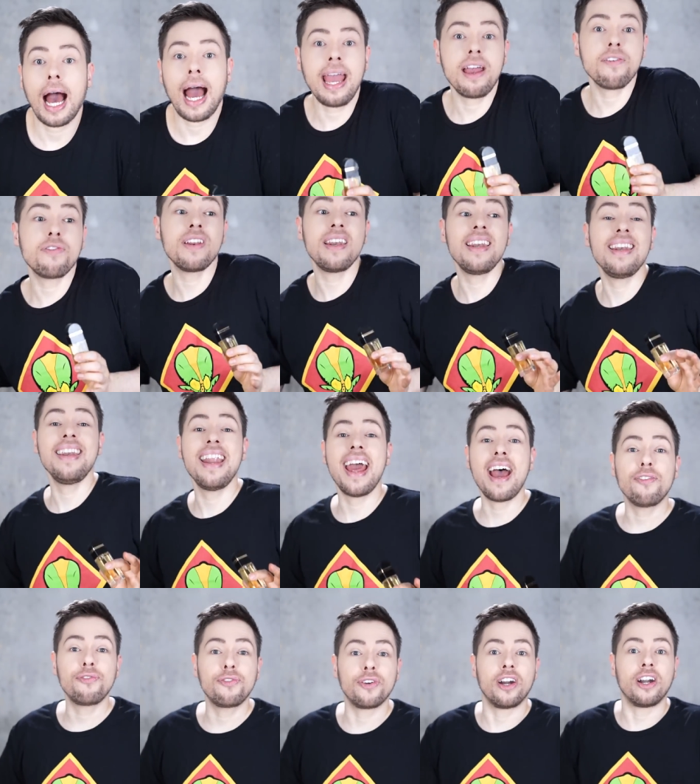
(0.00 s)
I have
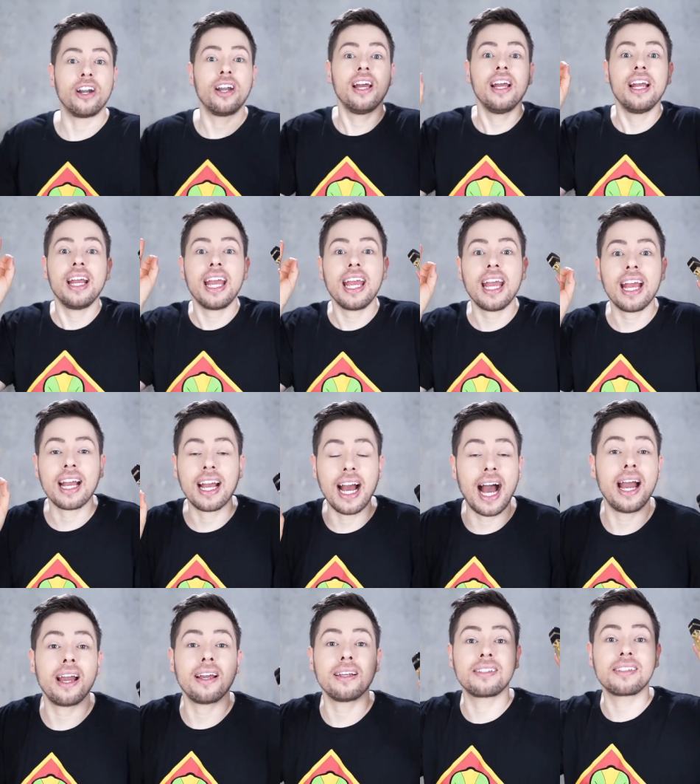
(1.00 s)
never,
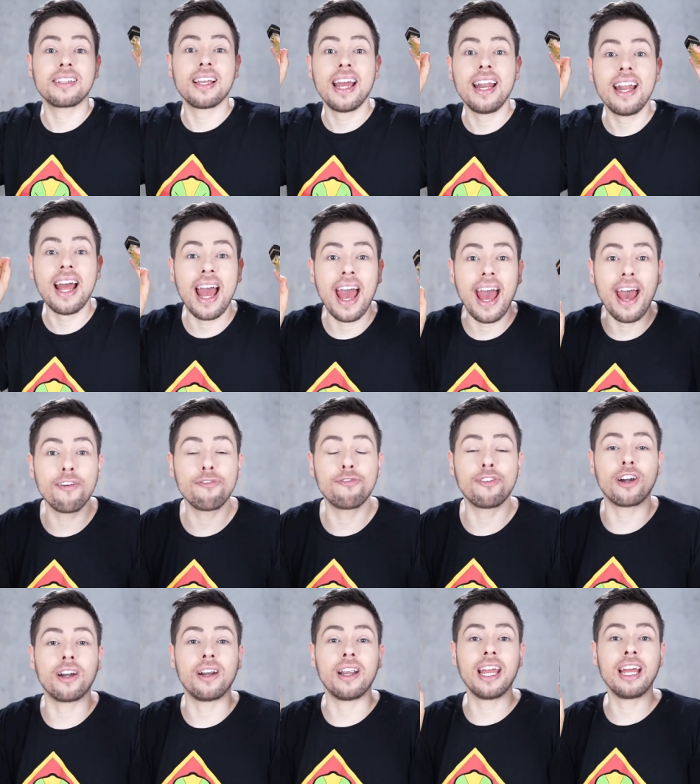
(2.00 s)
guys,
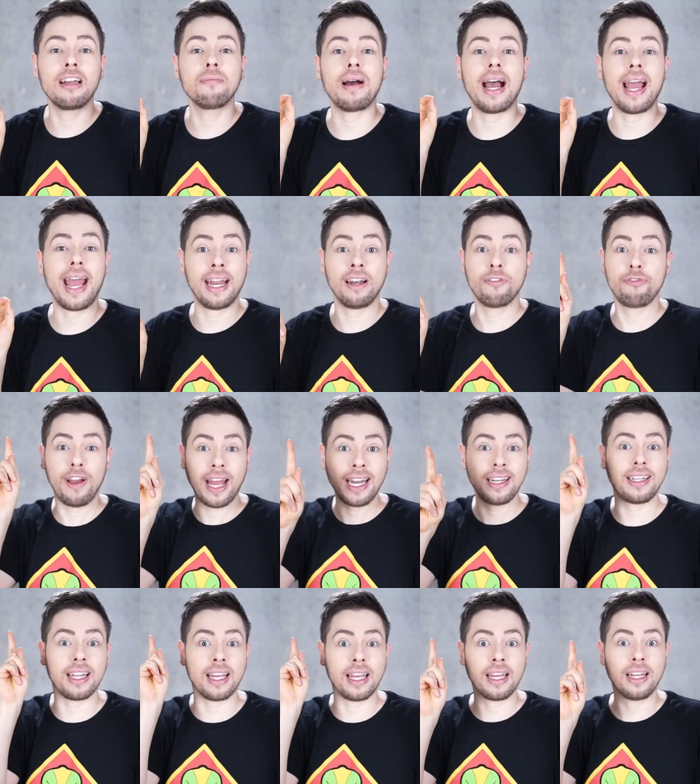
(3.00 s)
ever in my, and
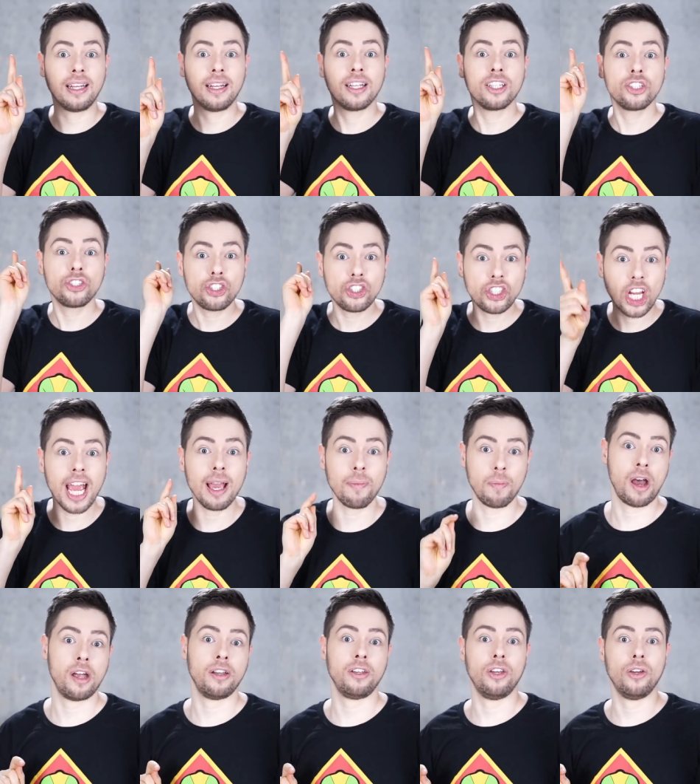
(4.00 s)
Fendi,
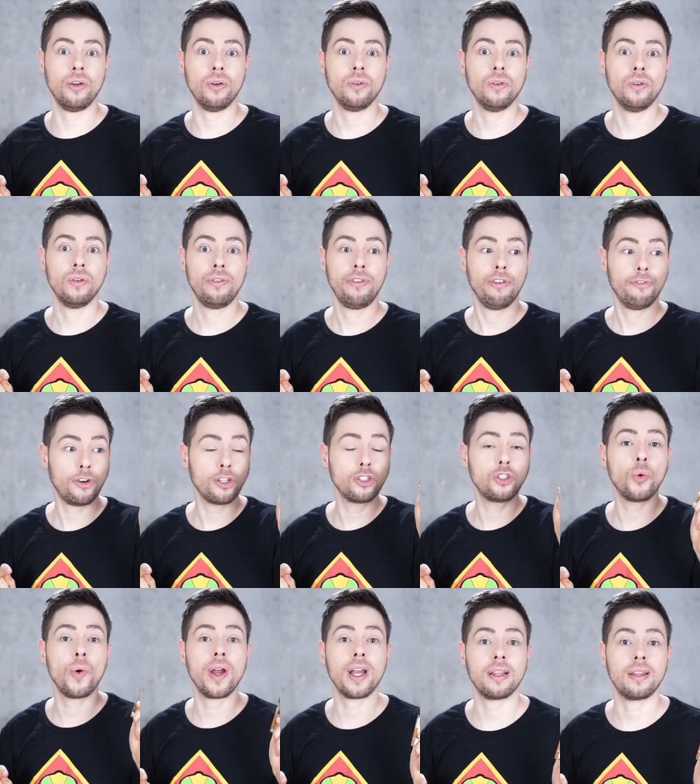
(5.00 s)
shame on you for
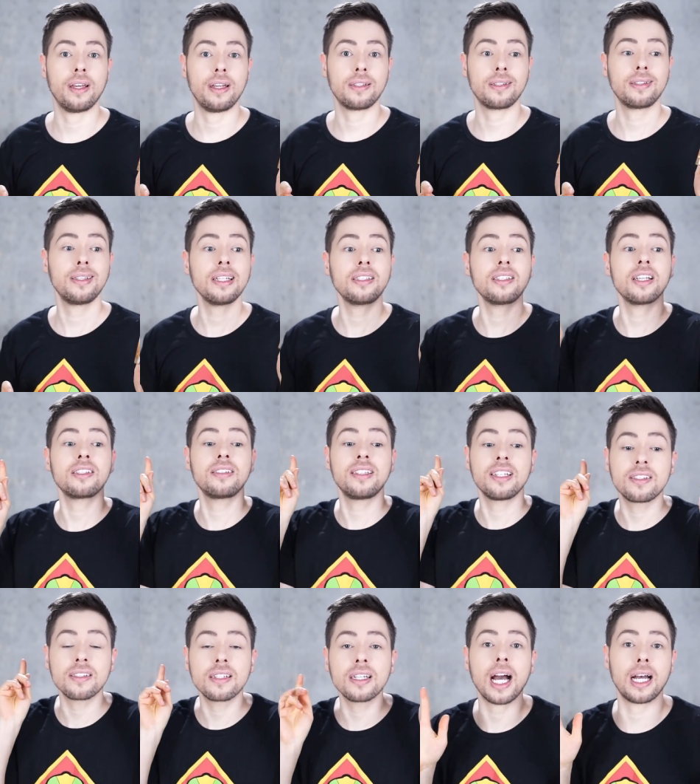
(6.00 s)
doing this. This is
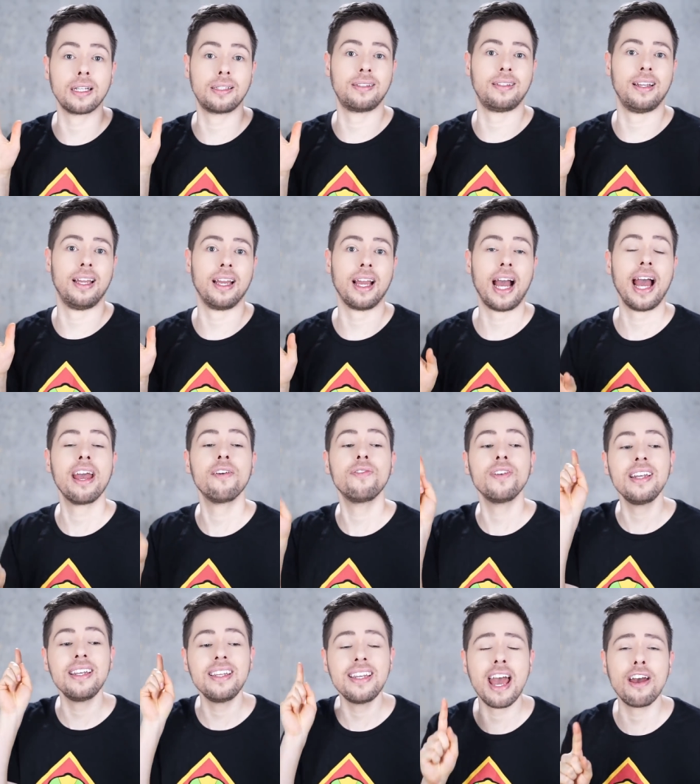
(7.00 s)
disgusting. I
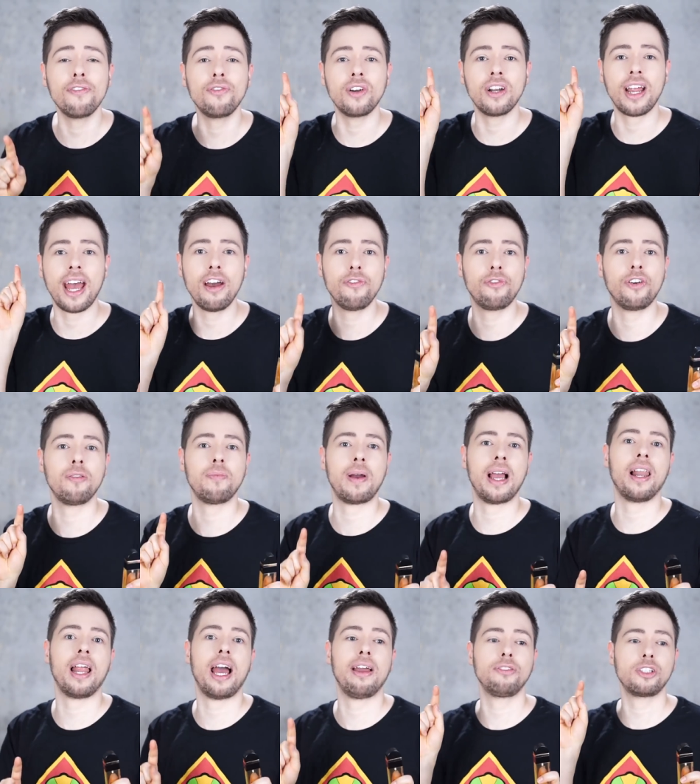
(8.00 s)
have never, ever in
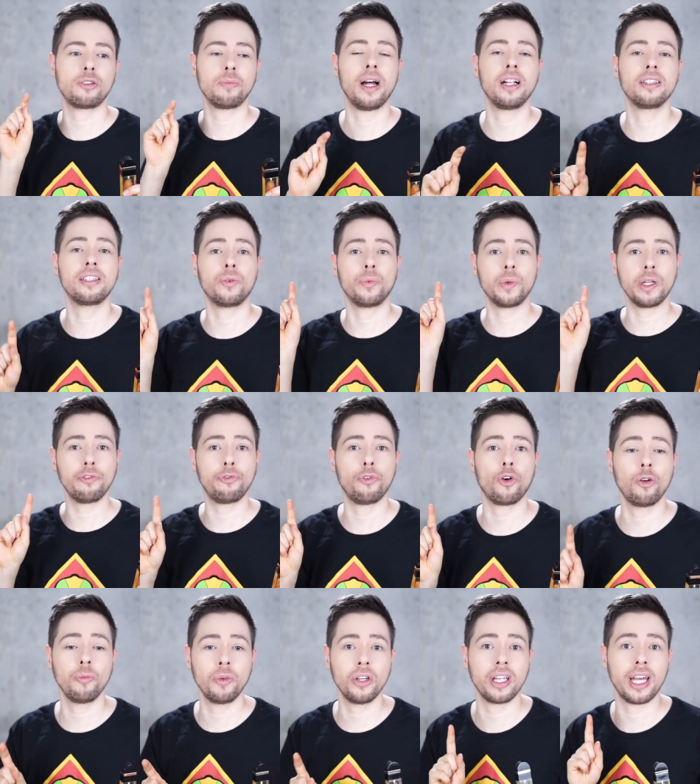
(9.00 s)
my life smelled a
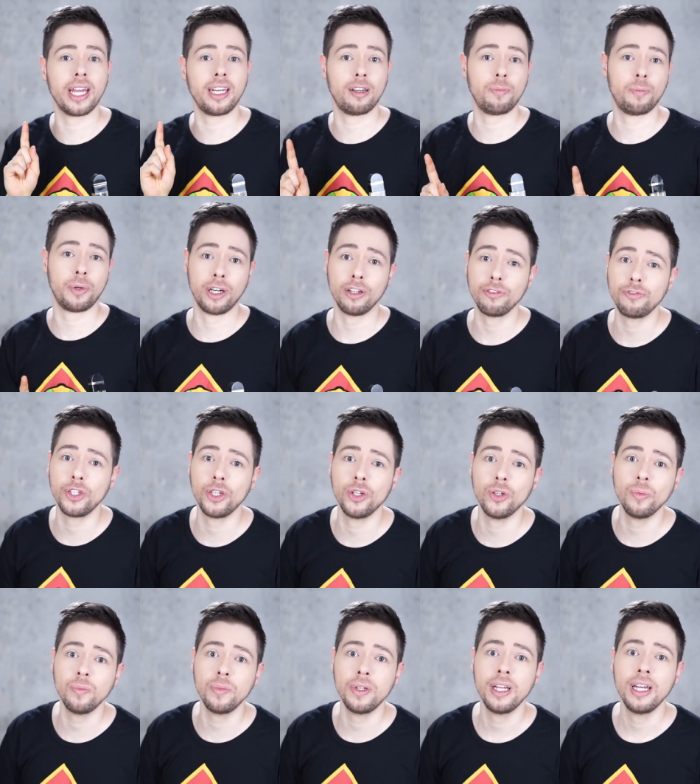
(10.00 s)
reformulated
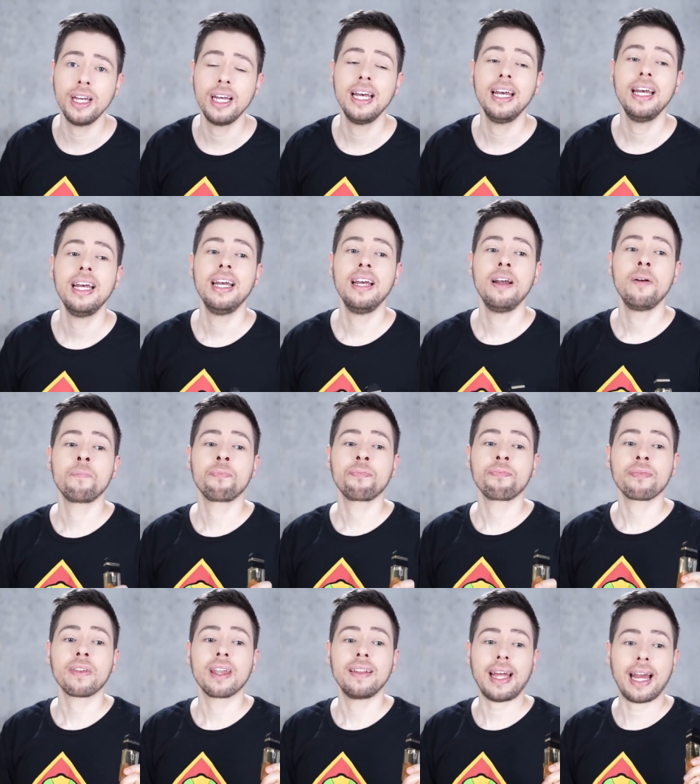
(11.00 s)
perfume
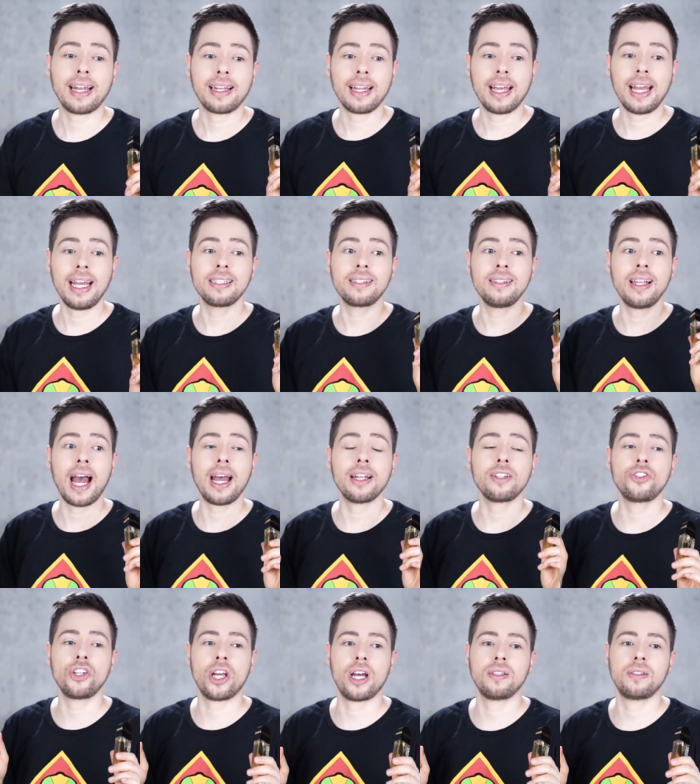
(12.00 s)
that is
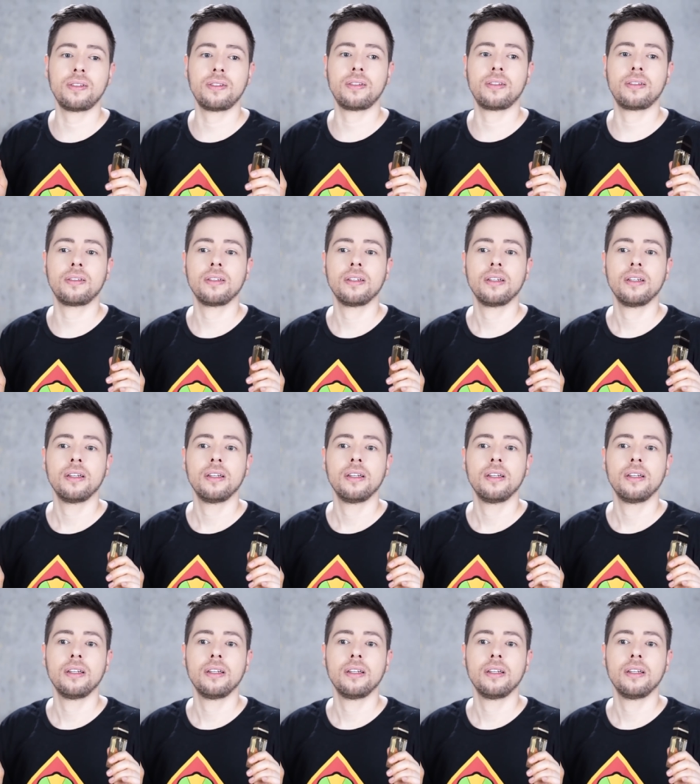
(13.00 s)
not just